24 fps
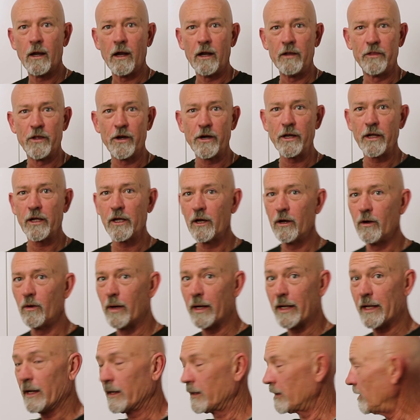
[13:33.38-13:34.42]
And there you go.
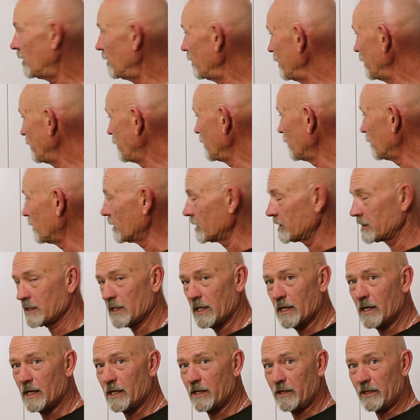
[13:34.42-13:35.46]
I got all the doors
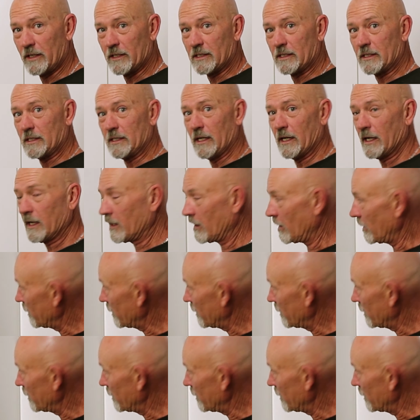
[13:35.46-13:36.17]
on. You can see I got